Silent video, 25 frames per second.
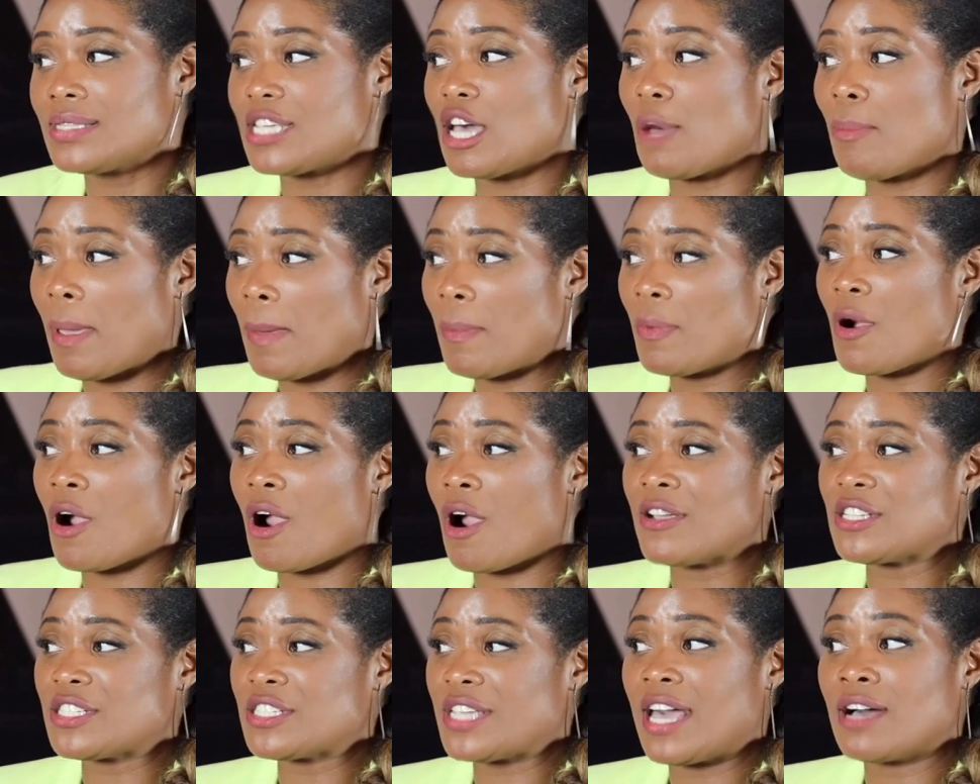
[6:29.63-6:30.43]
Tell people
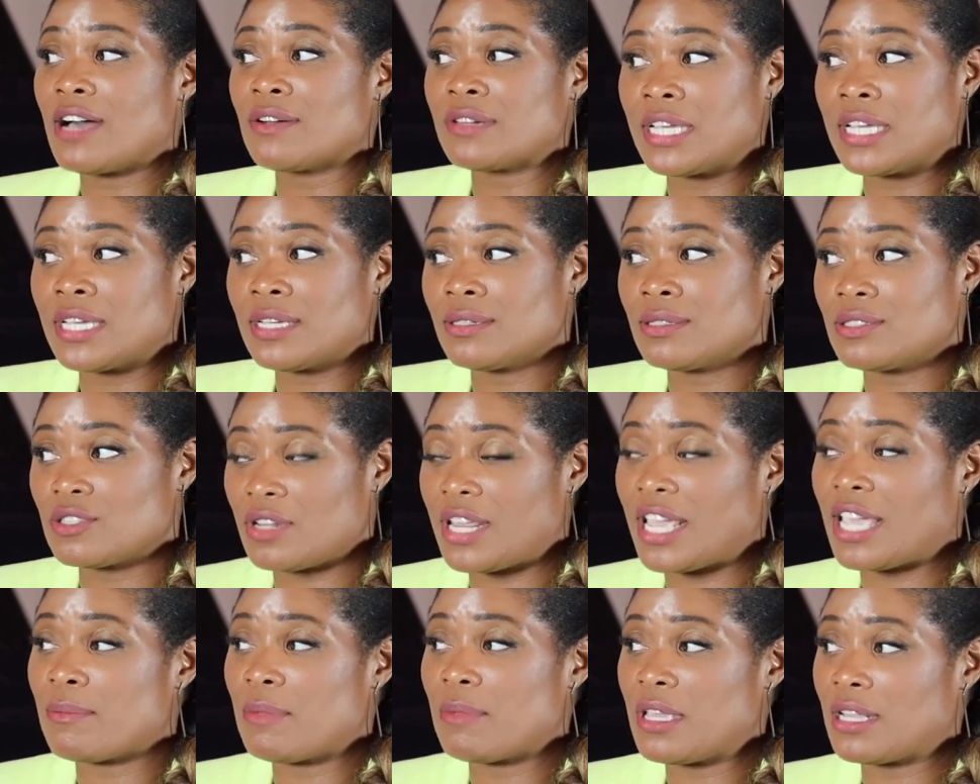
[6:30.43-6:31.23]
Orange County
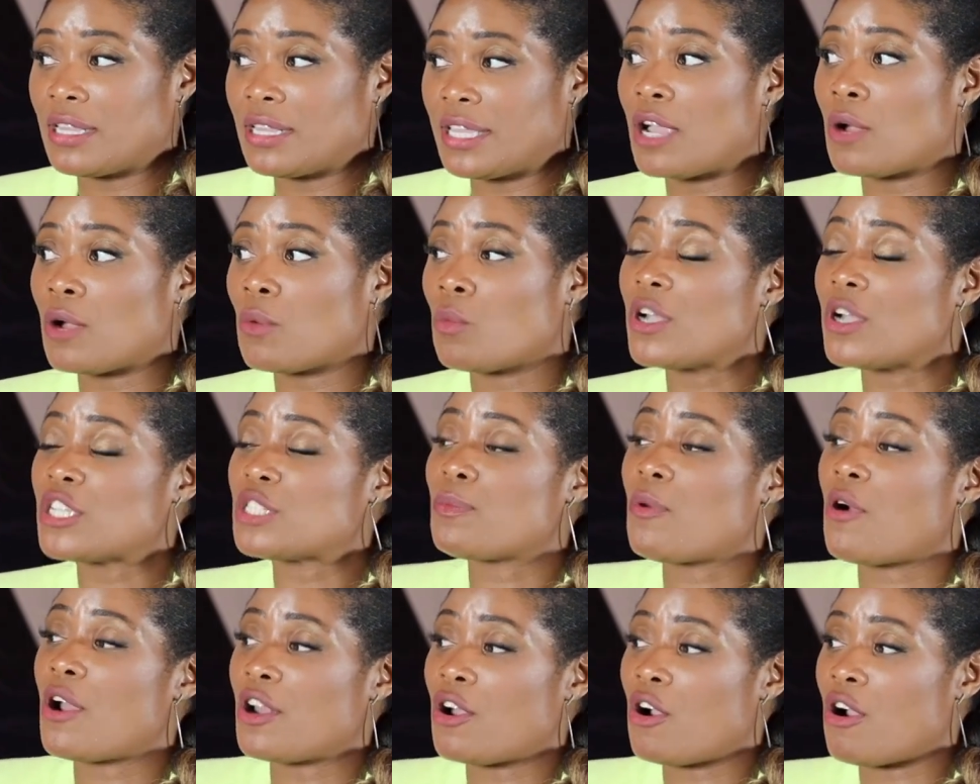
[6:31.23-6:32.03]
so they can be clear. Which
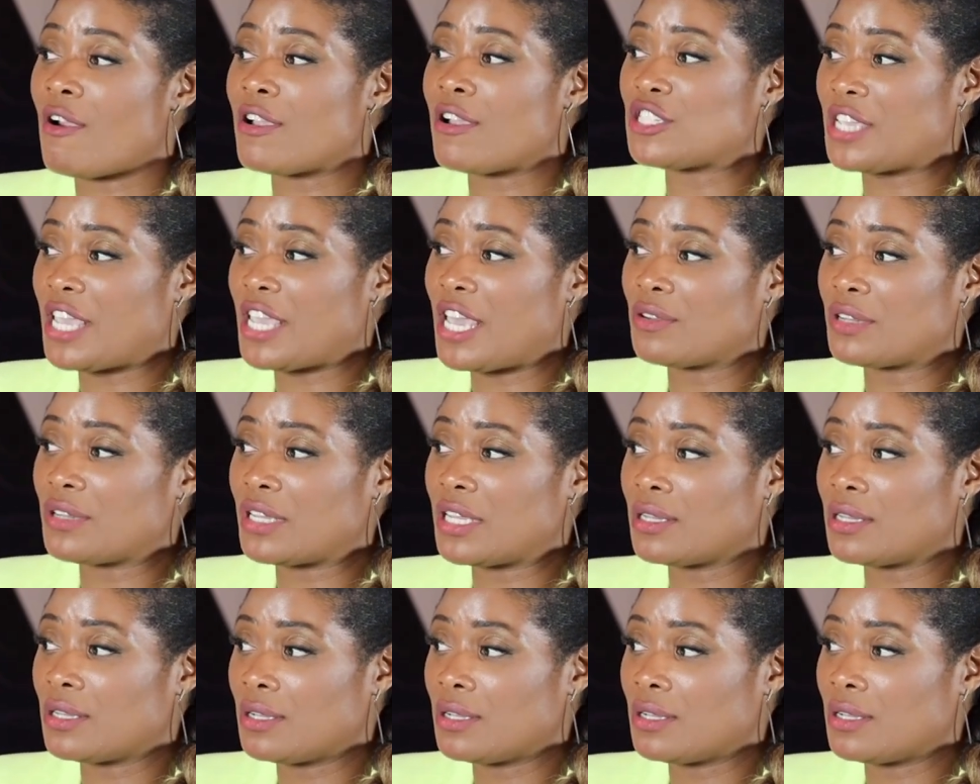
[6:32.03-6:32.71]
part of Orange County?